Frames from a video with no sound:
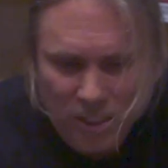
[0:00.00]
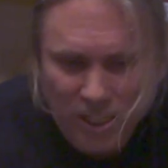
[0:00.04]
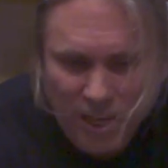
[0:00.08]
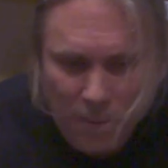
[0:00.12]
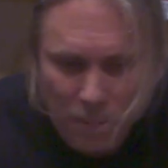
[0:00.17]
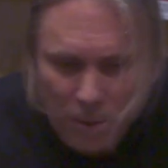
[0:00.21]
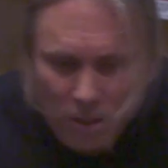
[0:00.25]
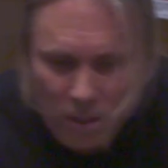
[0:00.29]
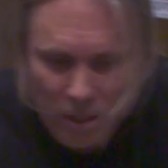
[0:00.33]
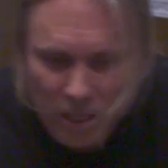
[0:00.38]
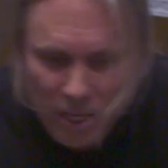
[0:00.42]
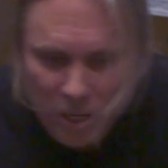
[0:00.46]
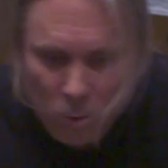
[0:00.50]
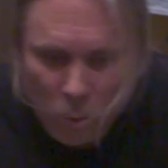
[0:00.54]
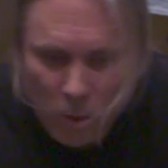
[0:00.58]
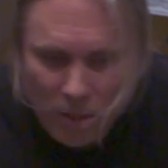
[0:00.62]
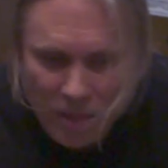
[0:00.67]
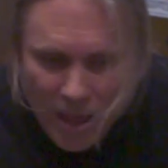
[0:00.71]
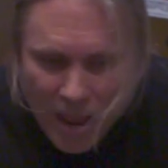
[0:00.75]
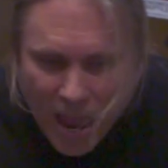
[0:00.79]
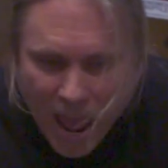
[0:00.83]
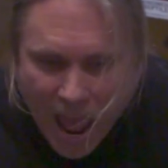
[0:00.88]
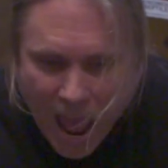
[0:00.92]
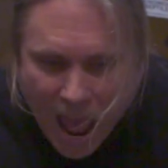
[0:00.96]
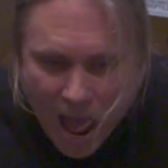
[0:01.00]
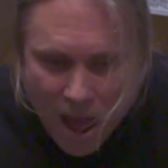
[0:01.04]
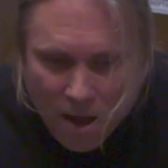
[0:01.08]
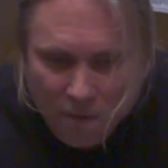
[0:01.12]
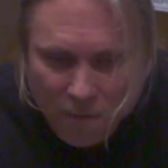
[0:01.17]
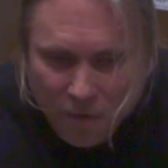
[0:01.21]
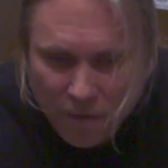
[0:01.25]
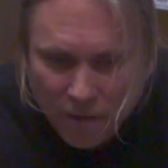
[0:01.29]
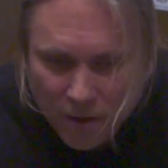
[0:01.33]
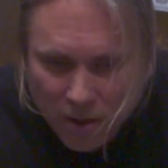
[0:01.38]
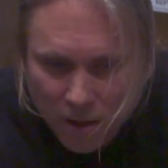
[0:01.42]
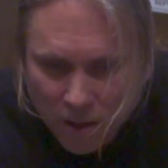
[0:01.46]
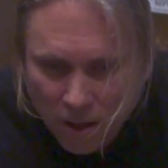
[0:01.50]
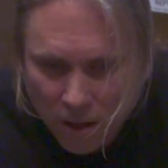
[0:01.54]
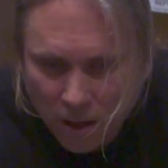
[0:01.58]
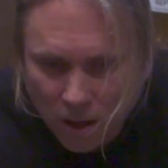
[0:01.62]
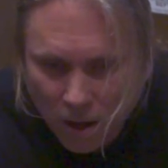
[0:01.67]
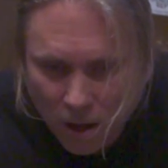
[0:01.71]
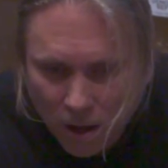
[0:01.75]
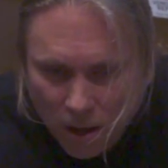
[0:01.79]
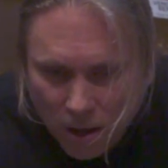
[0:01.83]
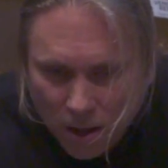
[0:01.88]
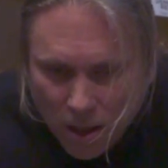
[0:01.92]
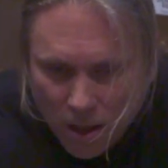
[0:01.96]
Typically, when they have
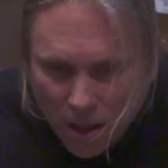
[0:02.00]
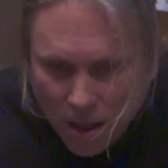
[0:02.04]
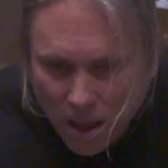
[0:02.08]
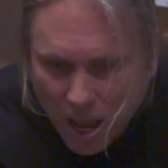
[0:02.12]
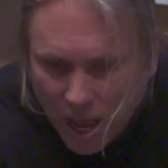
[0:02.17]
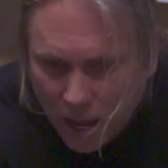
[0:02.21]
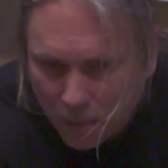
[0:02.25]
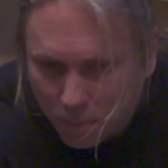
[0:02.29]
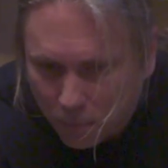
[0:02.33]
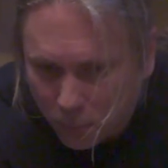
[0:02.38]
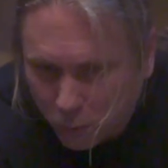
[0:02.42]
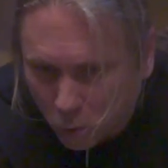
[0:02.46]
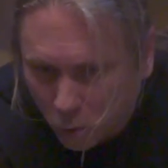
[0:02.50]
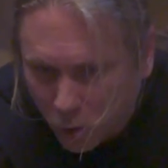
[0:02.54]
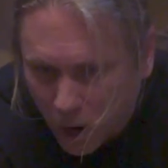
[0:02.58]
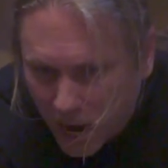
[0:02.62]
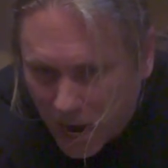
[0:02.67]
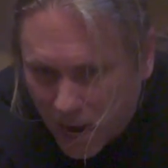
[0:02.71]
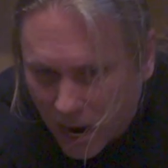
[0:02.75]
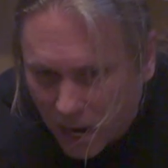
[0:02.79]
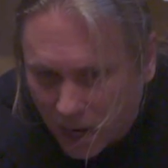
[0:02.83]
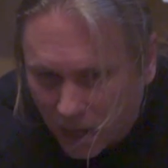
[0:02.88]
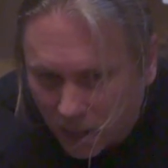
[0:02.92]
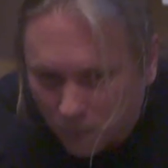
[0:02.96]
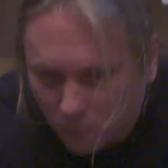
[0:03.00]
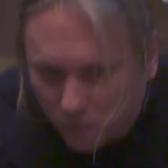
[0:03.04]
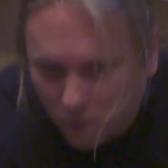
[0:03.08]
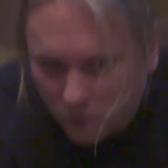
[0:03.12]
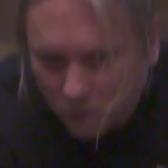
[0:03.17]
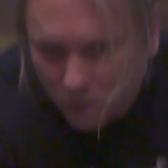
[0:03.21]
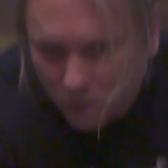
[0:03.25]
a prey item, they're